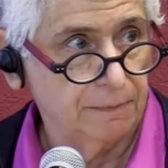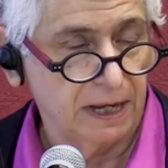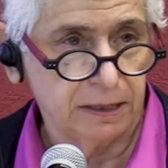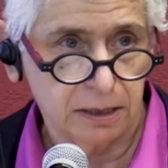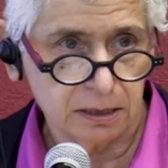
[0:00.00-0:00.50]

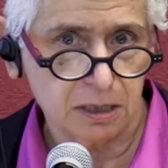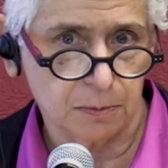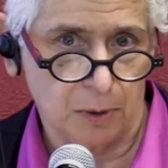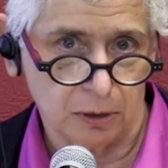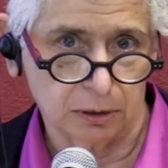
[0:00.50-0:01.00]
And this is
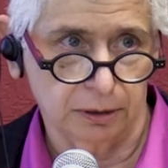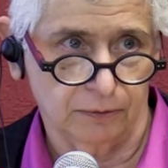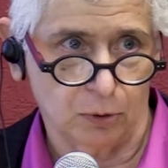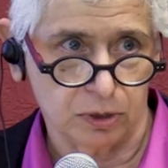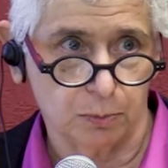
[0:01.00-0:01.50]
partly,
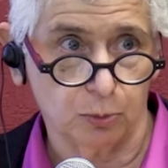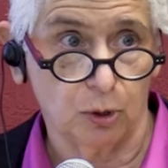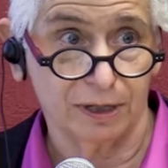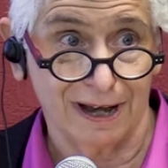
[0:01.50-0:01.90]
of course, brought